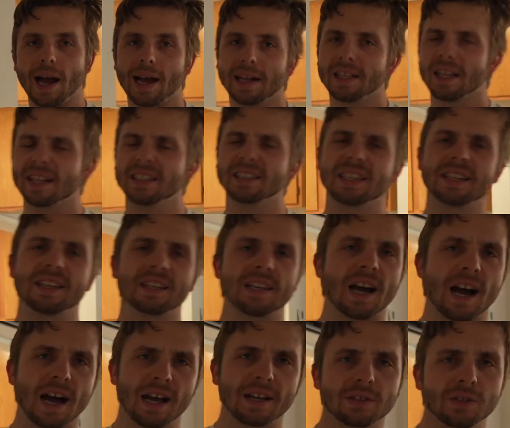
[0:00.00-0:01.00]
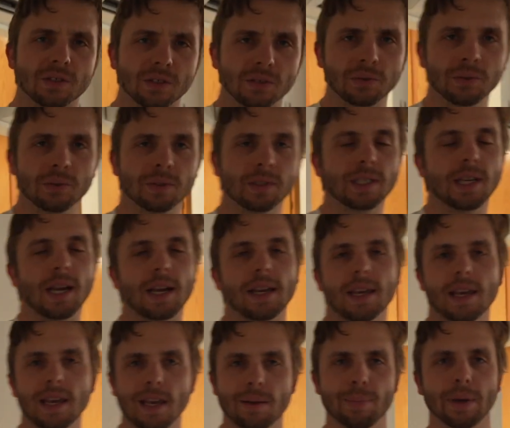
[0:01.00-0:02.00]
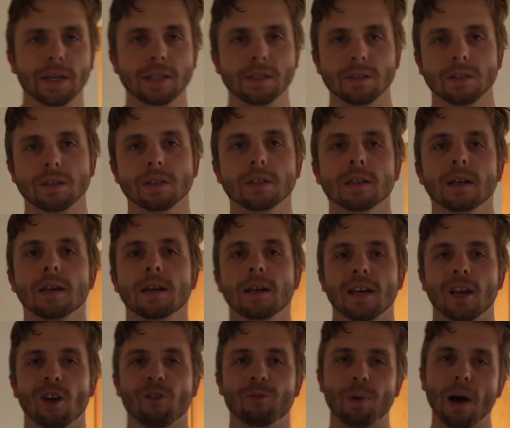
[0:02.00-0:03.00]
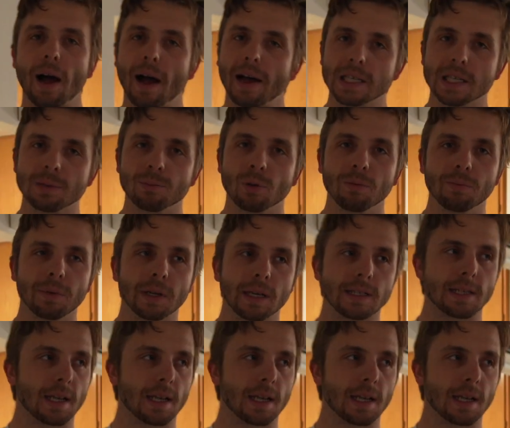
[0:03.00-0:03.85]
I like to not do the IKEA pictures if possible because,